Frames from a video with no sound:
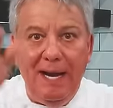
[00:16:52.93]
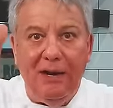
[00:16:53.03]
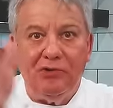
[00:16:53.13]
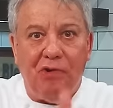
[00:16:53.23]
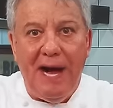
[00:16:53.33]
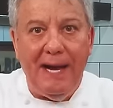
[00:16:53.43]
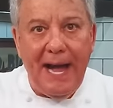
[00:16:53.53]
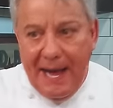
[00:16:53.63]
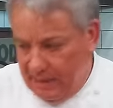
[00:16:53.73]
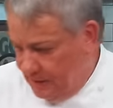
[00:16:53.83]
It'll dry it
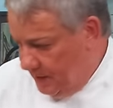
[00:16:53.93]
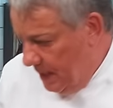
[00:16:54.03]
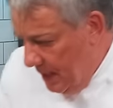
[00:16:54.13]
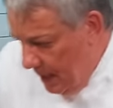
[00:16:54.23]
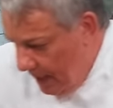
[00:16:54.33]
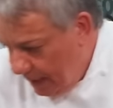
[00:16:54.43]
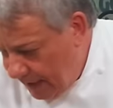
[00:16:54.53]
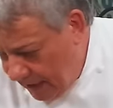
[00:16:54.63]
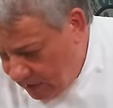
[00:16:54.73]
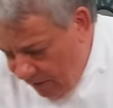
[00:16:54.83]
out.
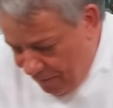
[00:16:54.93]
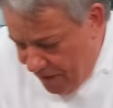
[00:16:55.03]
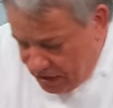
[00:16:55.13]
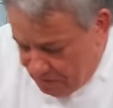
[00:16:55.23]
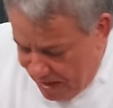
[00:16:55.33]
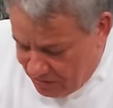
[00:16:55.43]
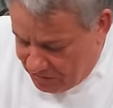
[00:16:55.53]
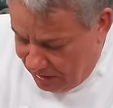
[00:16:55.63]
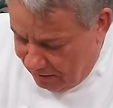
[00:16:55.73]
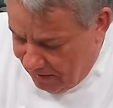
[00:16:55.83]
Take some fresh
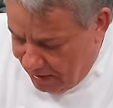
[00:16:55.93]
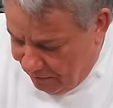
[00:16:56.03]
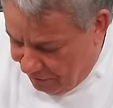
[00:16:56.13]
parsley right here,